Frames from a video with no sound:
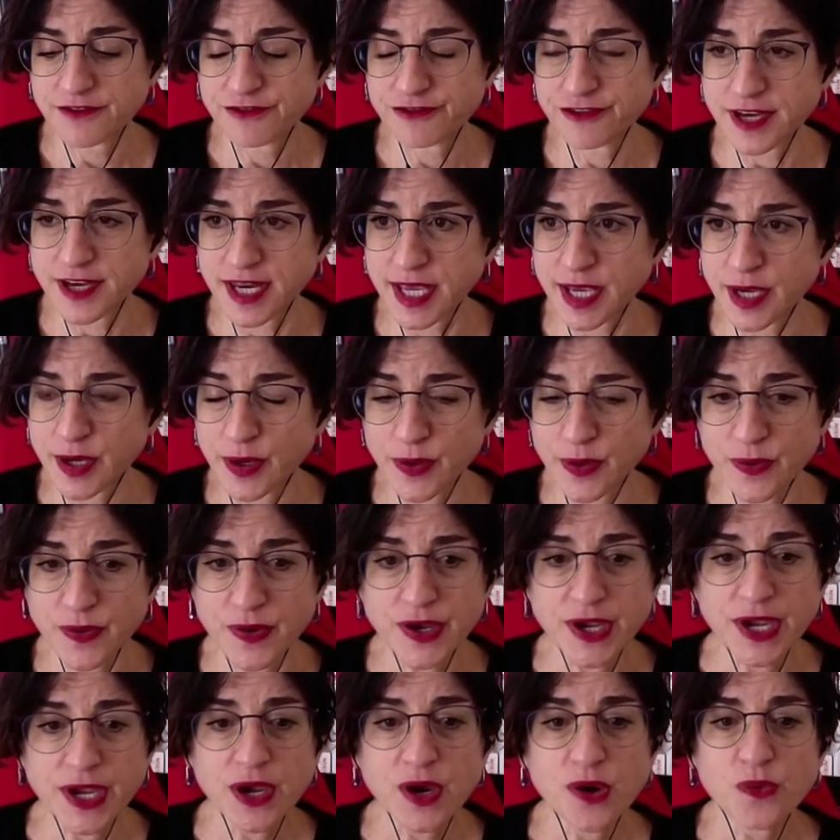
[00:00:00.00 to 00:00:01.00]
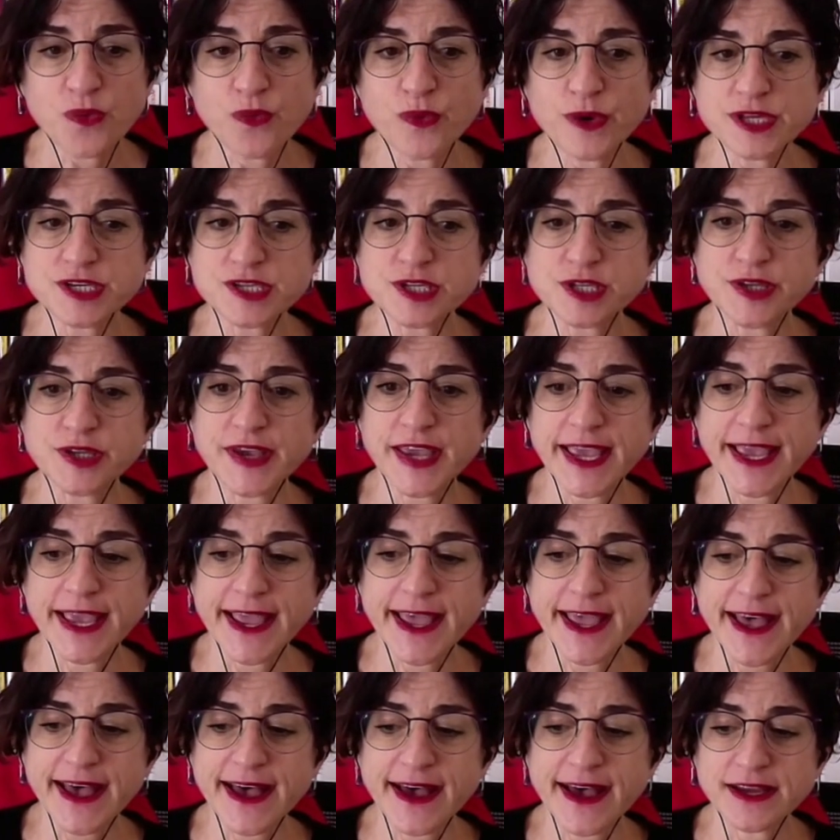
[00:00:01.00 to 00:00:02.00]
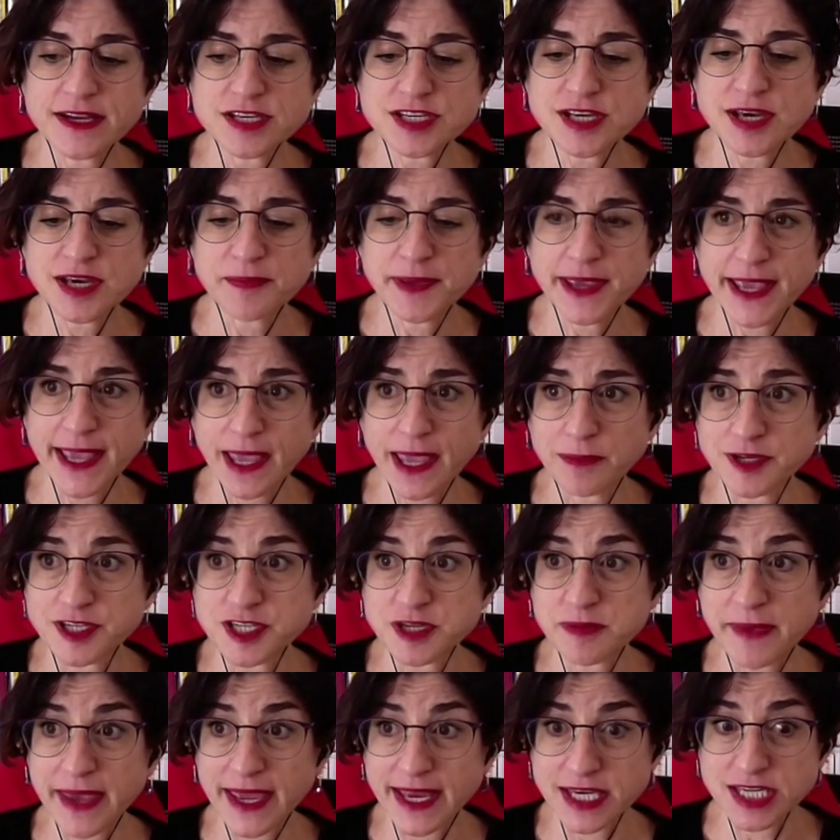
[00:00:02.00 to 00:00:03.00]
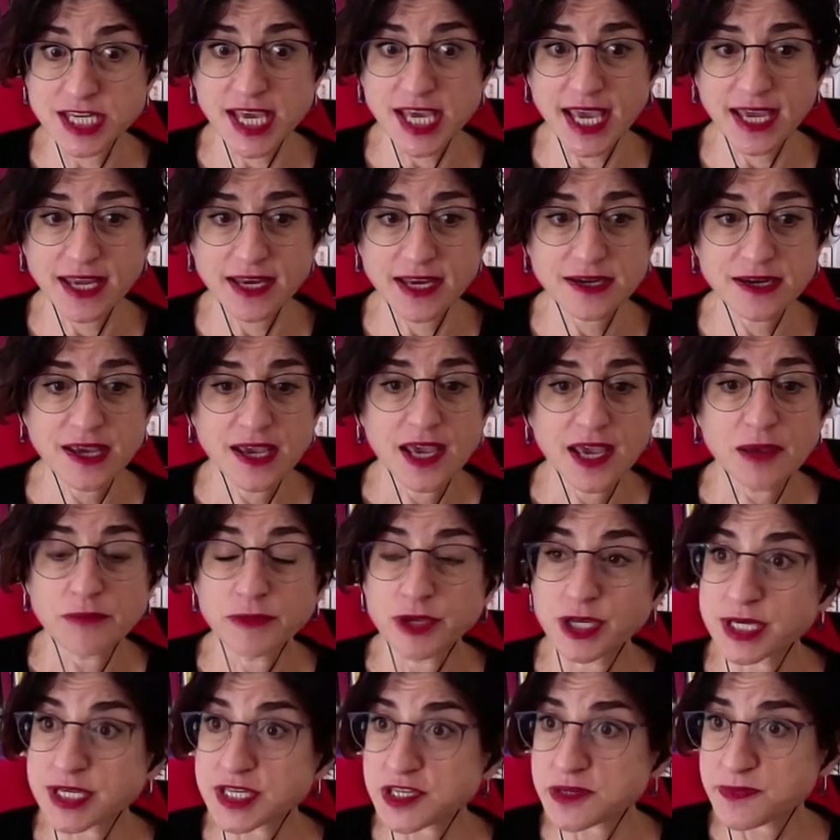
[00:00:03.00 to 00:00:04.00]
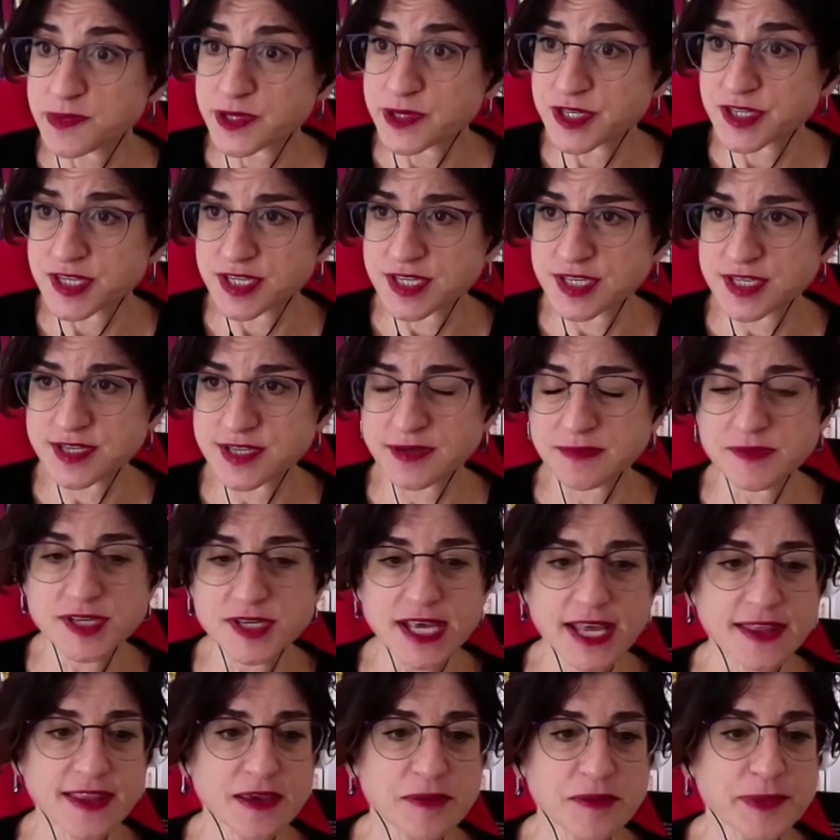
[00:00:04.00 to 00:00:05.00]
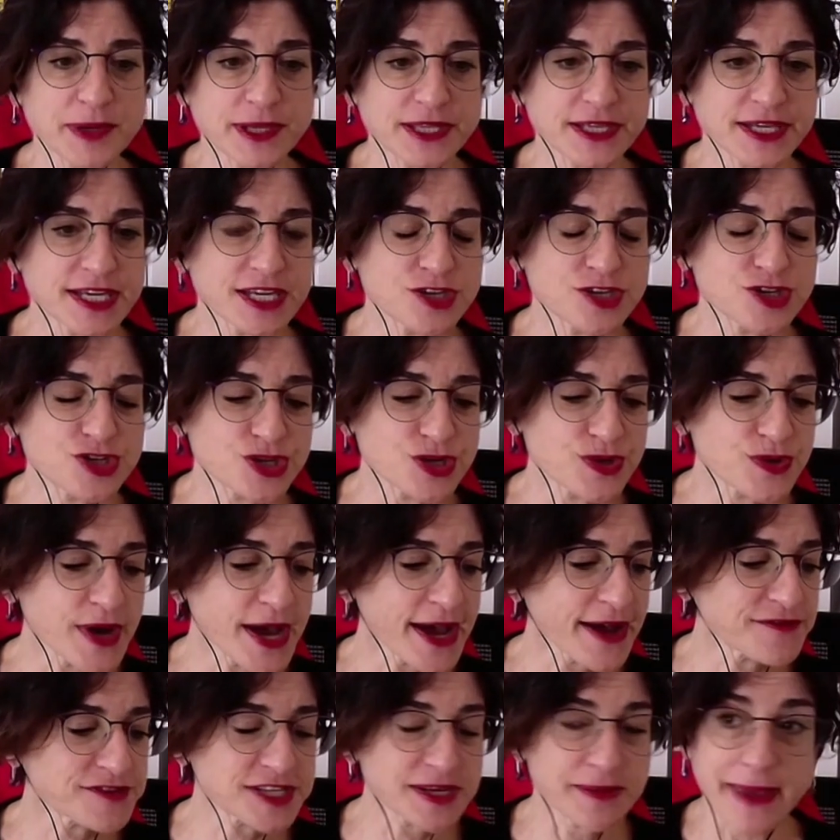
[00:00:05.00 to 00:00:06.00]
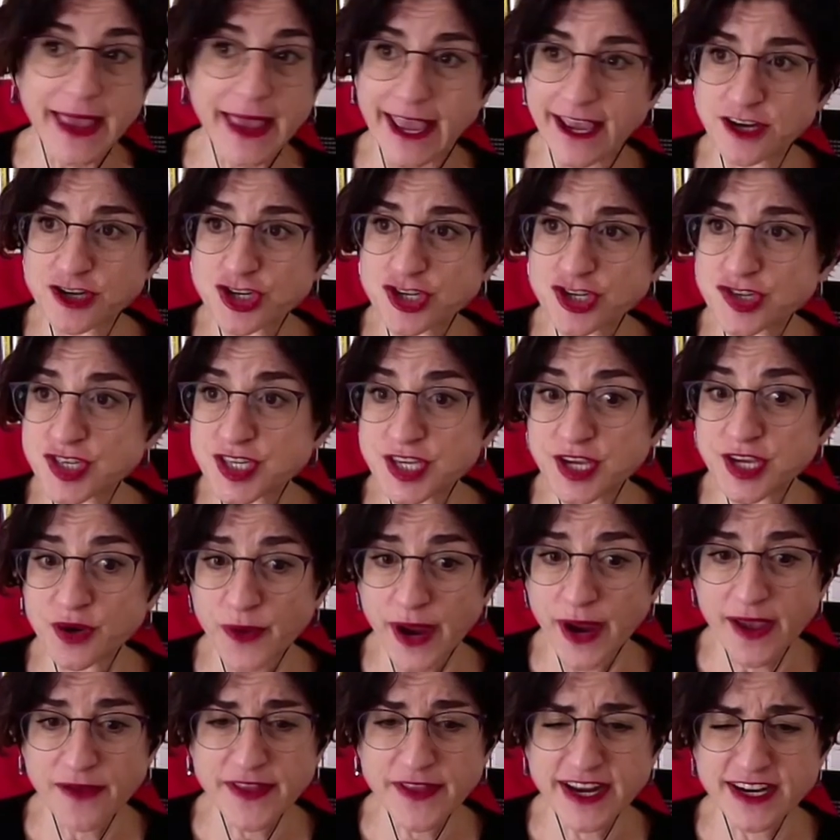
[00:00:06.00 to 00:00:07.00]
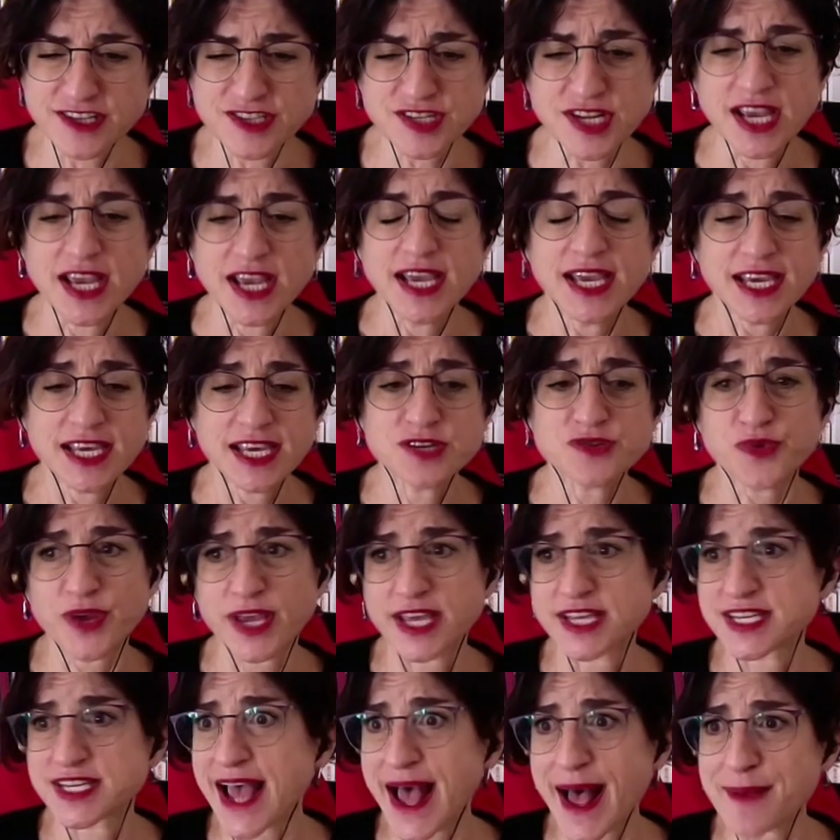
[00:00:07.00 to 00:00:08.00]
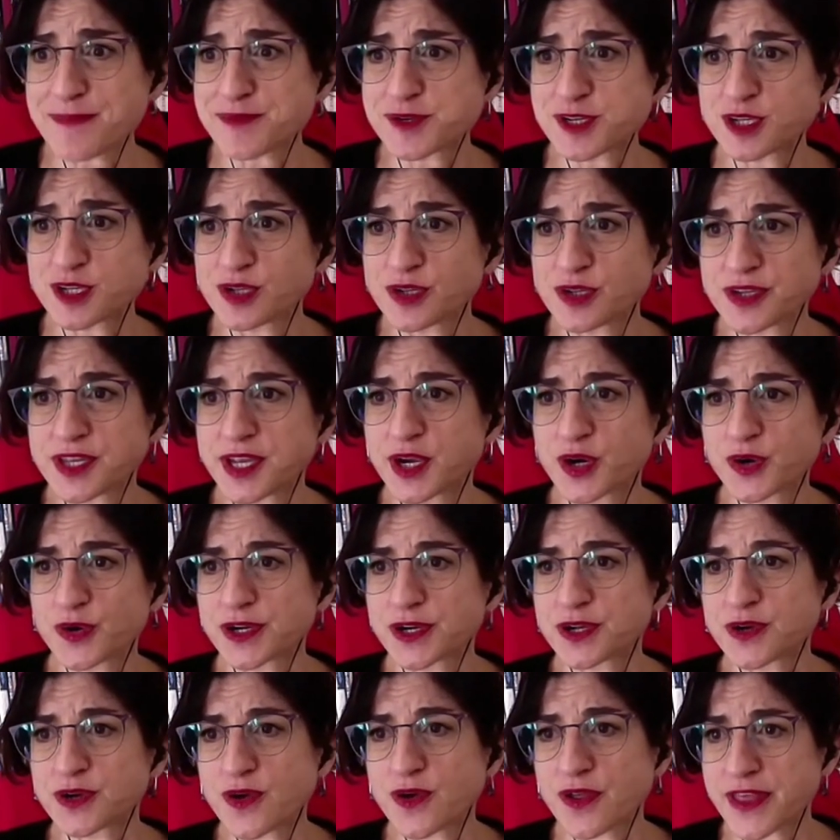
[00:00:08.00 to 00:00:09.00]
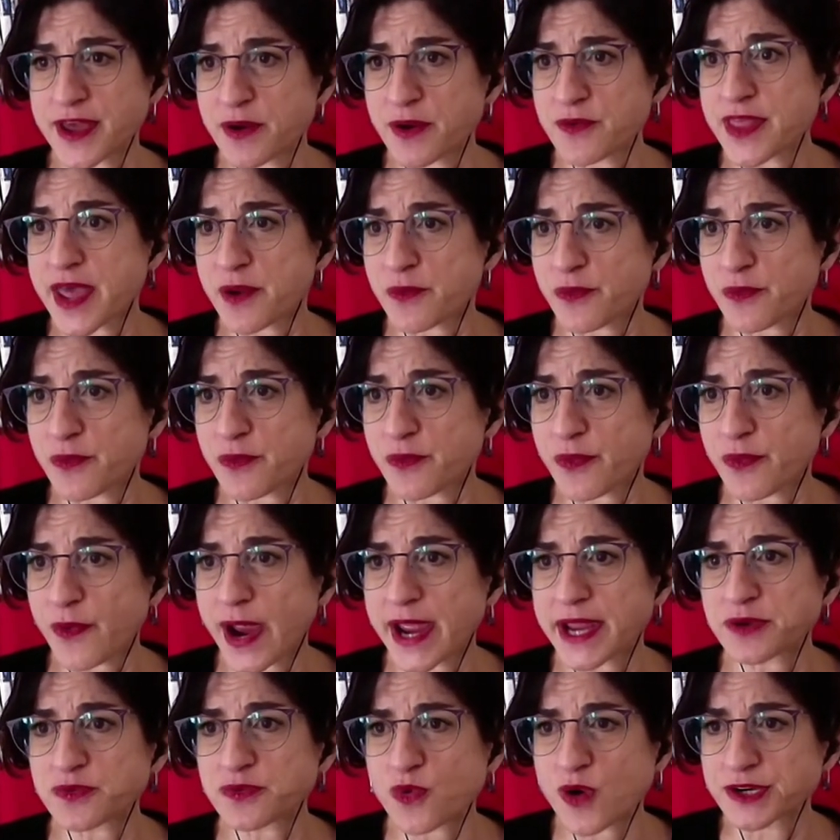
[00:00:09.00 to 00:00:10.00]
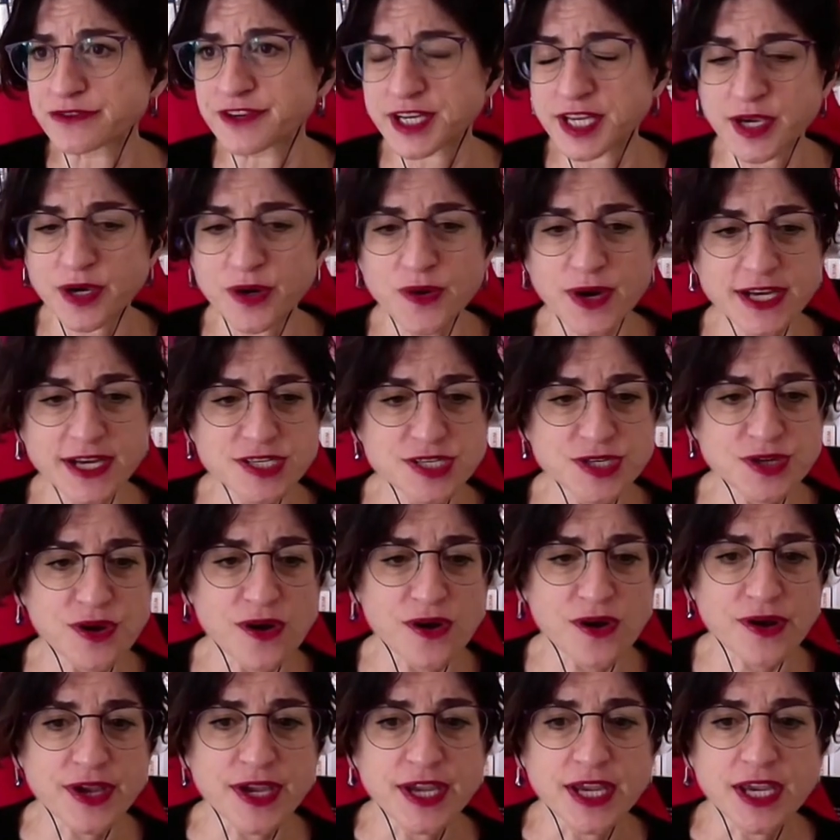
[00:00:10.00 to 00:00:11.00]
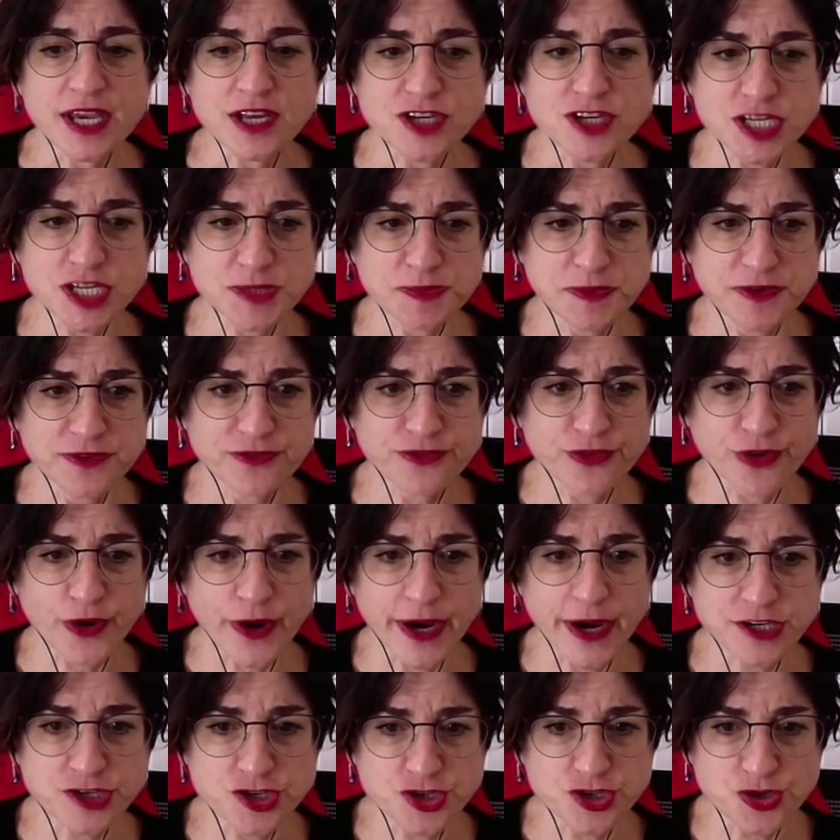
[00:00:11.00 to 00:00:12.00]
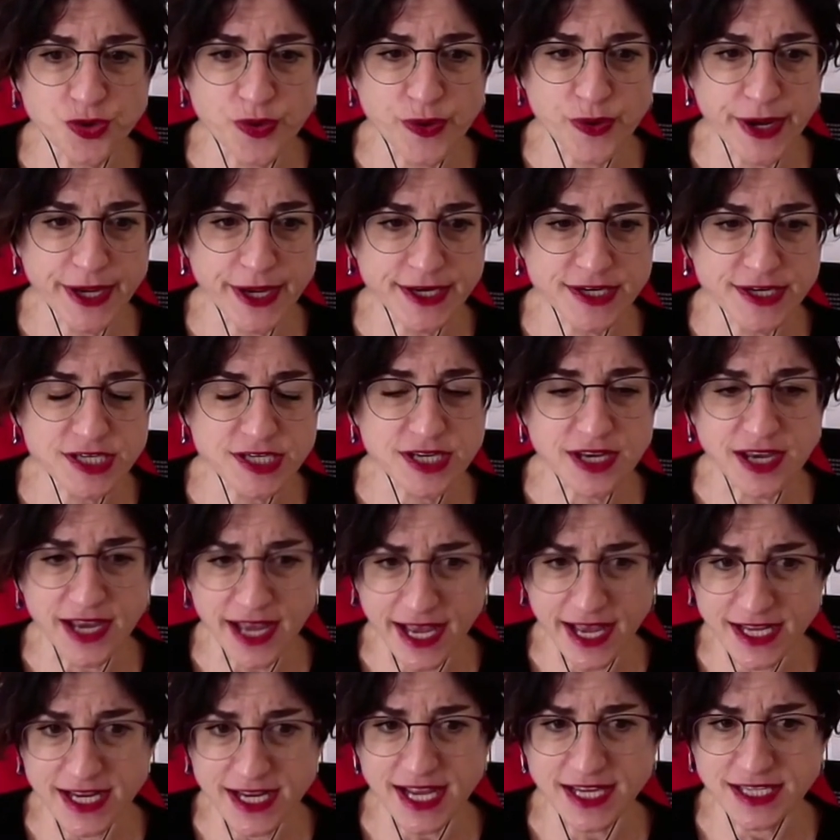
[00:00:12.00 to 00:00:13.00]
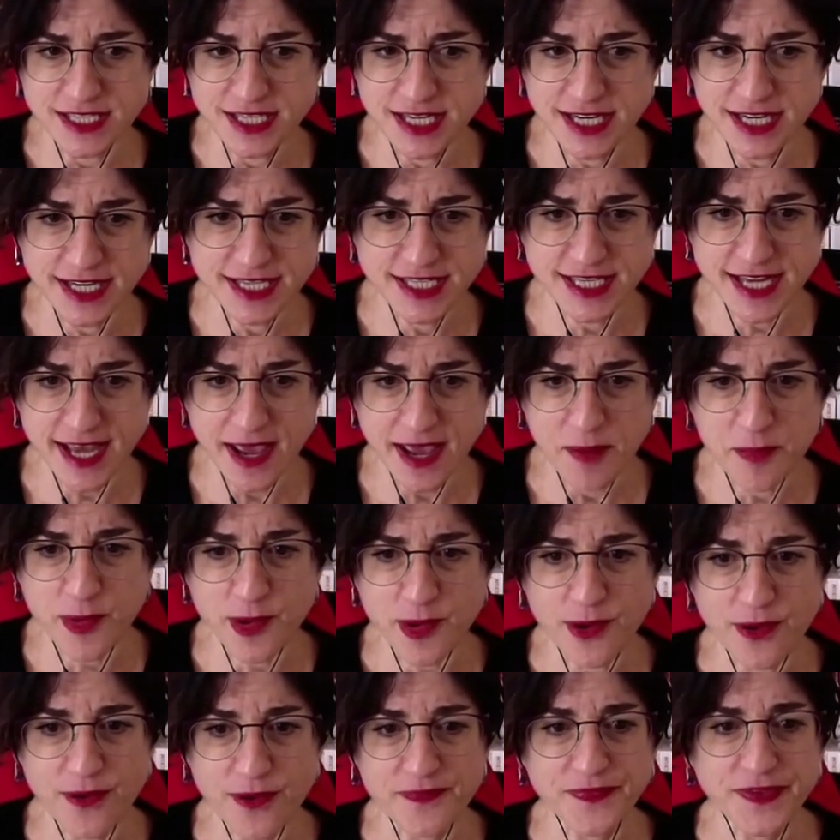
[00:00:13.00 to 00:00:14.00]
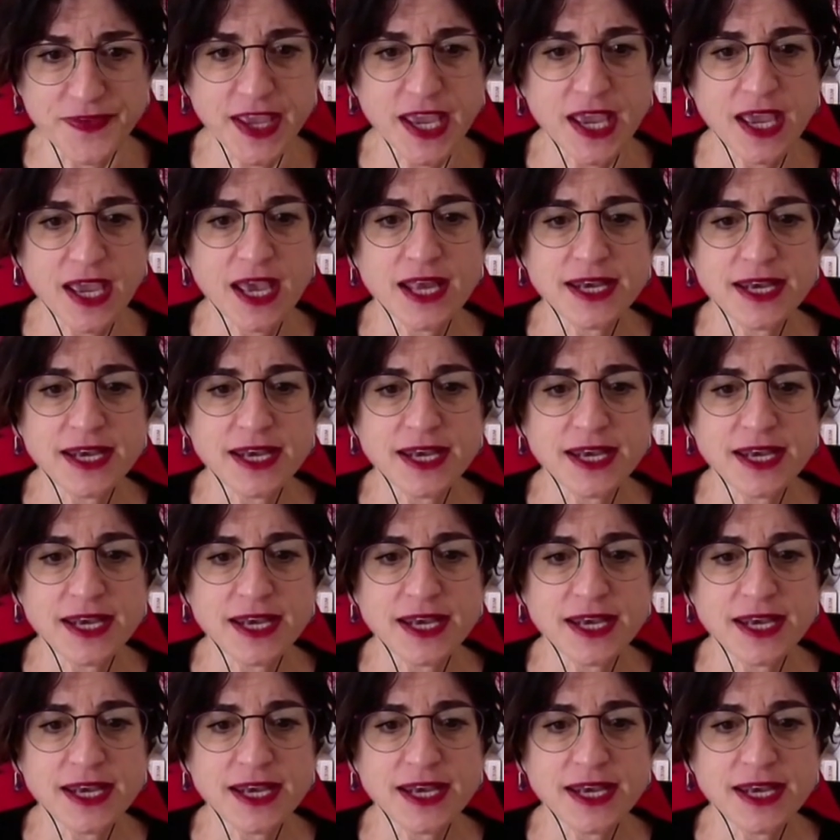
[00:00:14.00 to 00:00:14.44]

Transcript: video was looking at being able to maintain municipal systems, and the ability to have some agency around that is absolutely critical. That brand water video I saw just before I joined as an example.